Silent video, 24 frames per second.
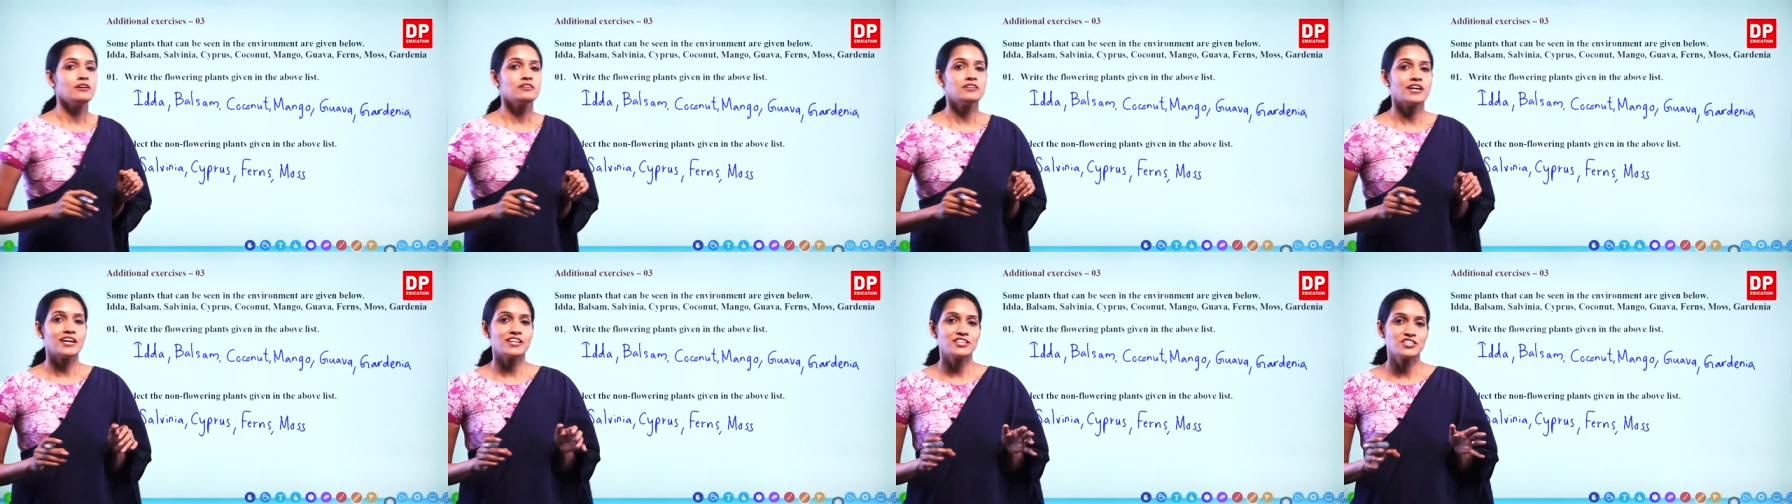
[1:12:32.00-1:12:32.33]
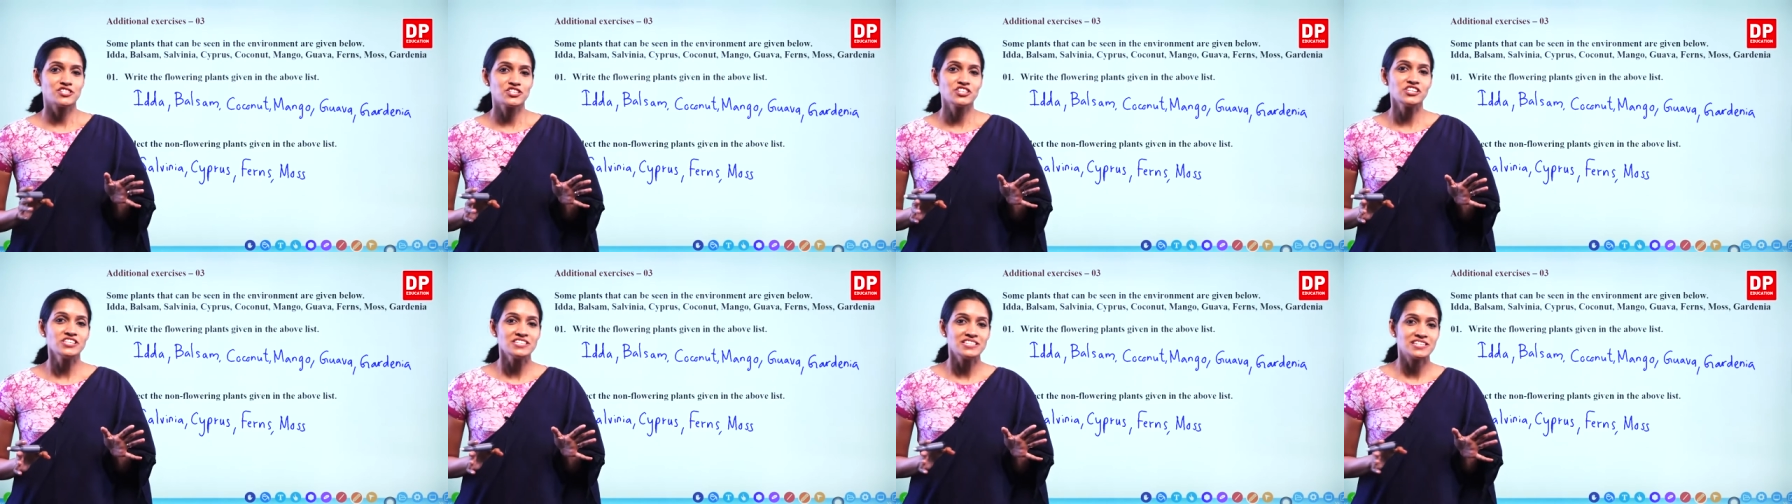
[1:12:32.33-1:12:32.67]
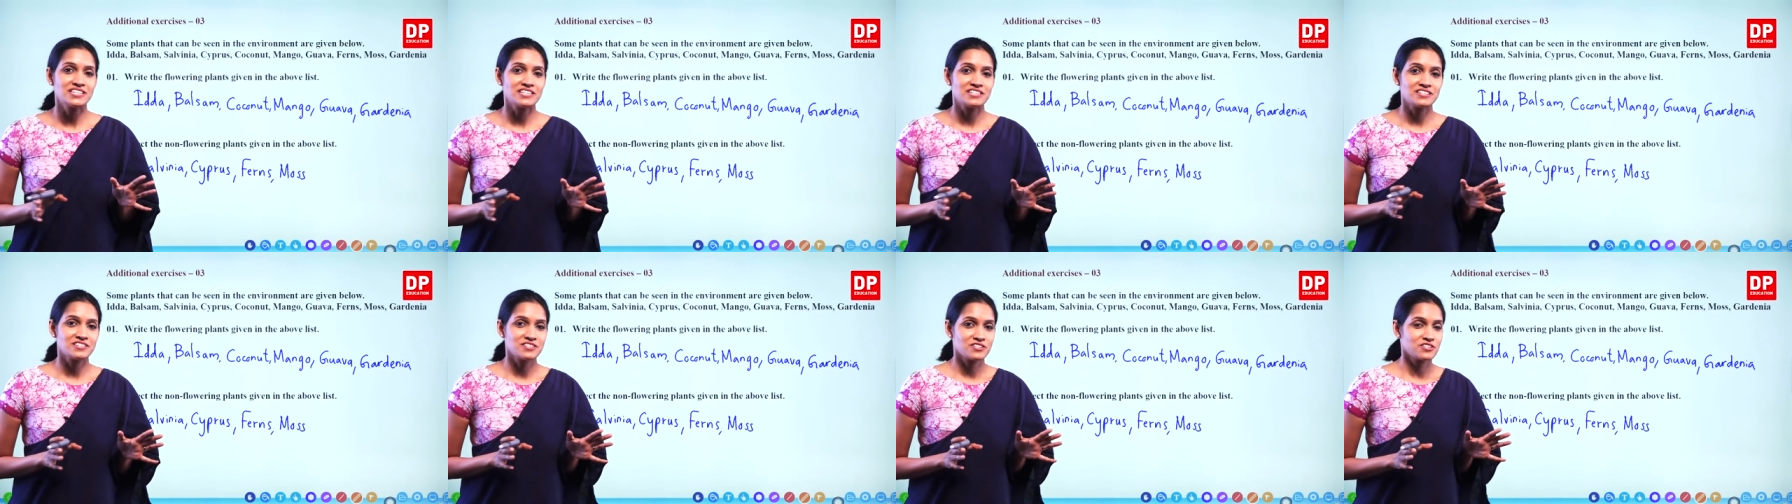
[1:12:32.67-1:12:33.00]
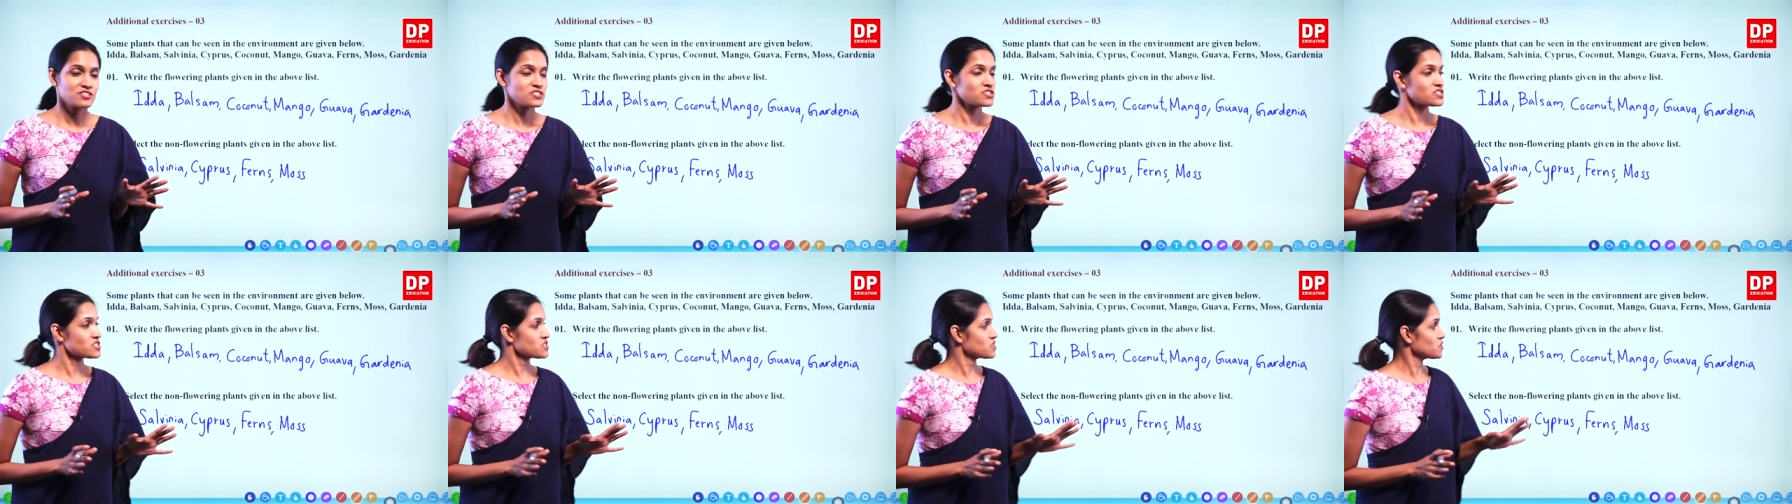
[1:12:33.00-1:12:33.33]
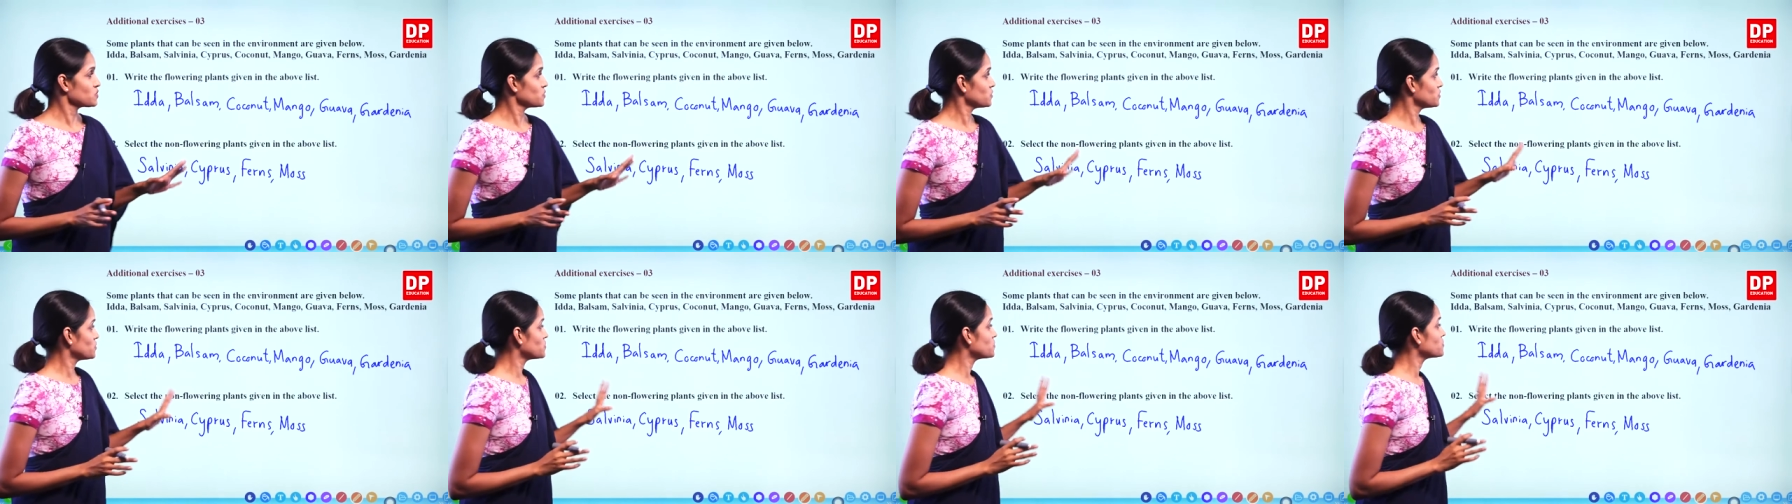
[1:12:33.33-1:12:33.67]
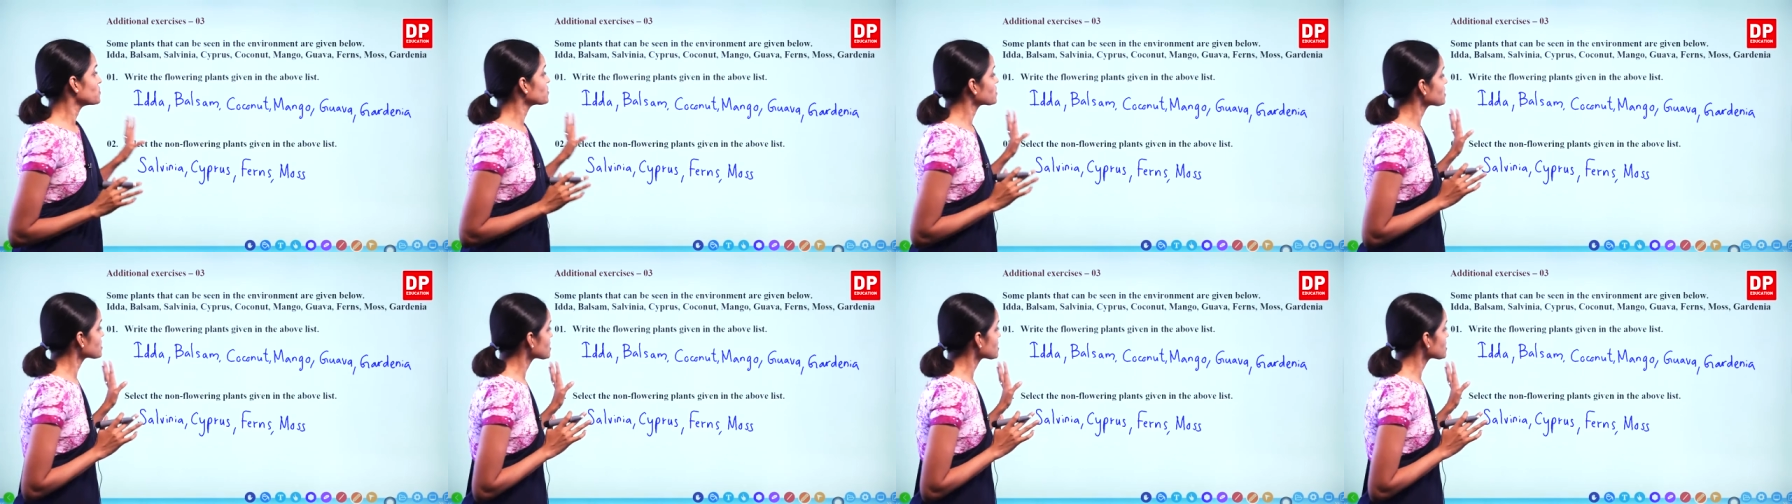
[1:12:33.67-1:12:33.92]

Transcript: Right, children. So,